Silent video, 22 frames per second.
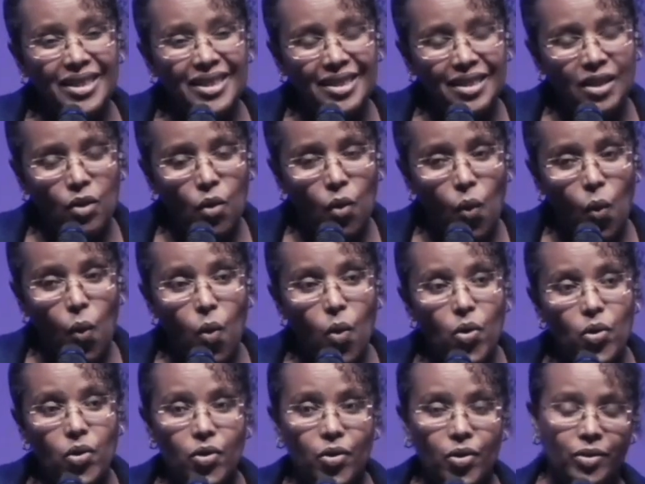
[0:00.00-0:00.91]
just a
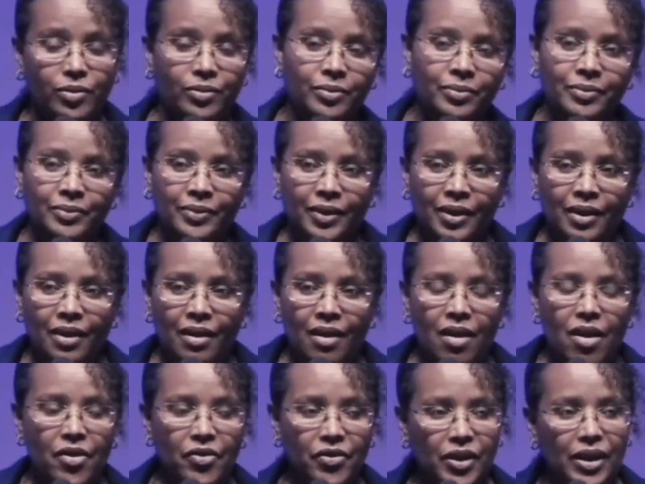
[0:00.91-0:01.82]
quarter
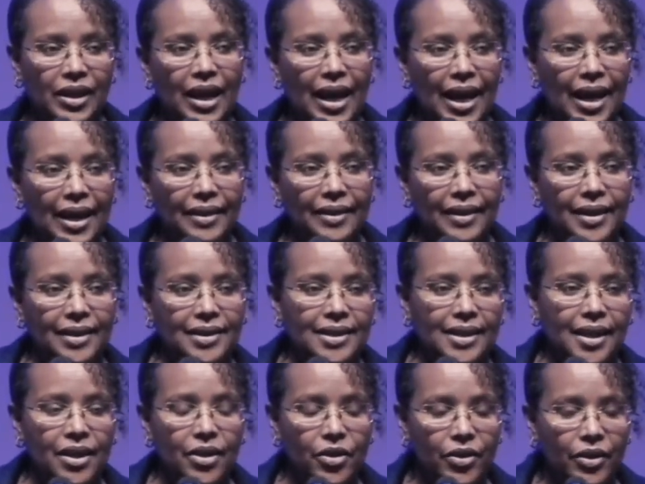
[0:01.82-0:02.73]
of the land
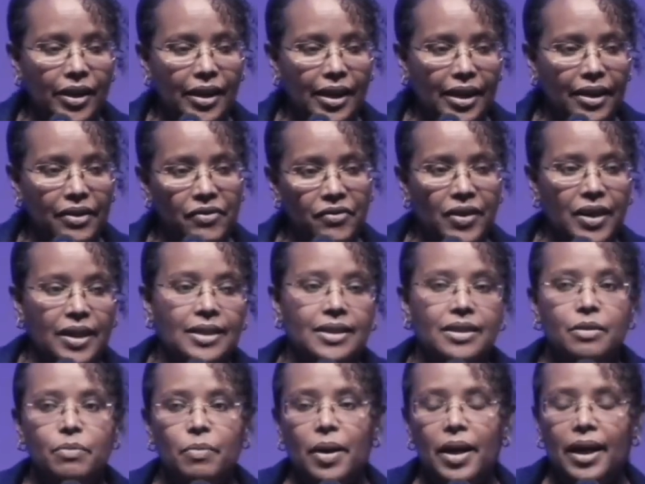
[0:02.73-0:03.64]
that's currently
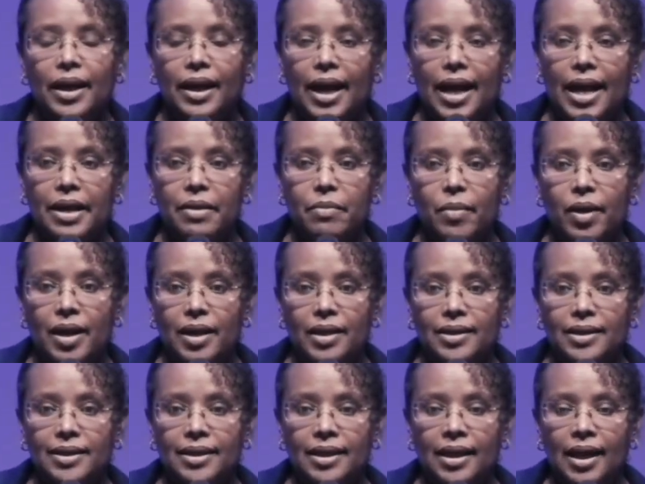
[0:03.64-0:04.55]
affected by
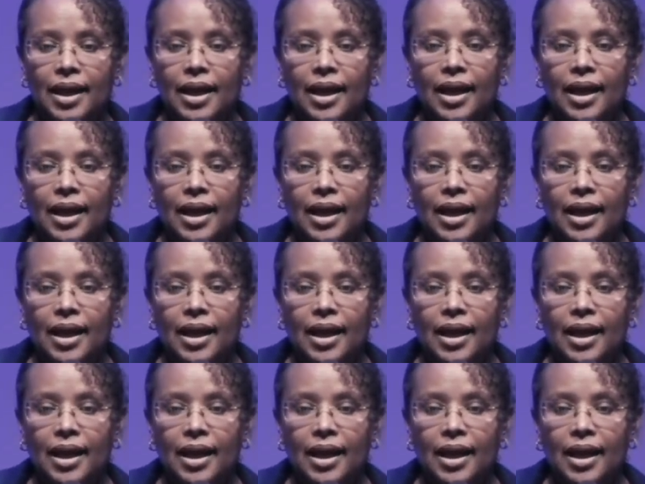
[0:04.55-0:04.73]
landmines